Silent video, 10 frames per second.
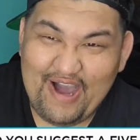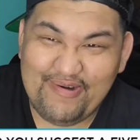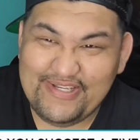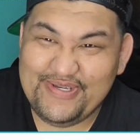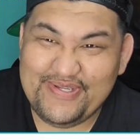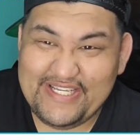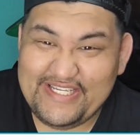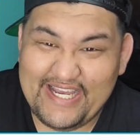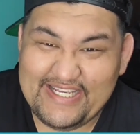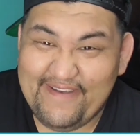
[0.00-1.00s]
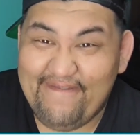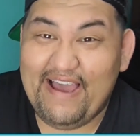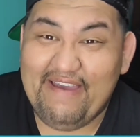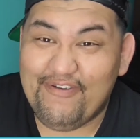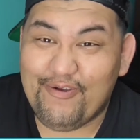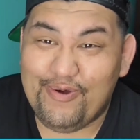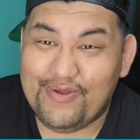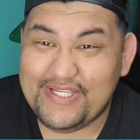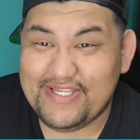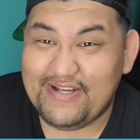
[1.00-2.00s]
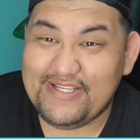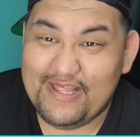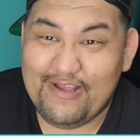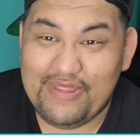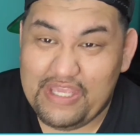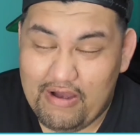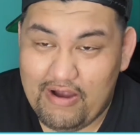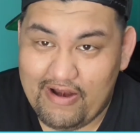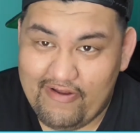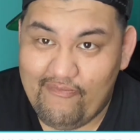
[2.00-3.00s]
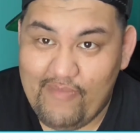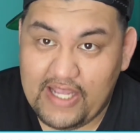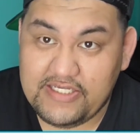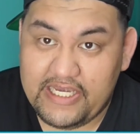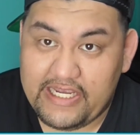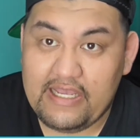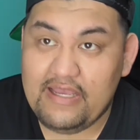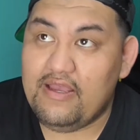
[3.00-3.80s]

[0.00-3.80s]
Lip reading: How would you suggest a 5-year-old start to learn the art of magic?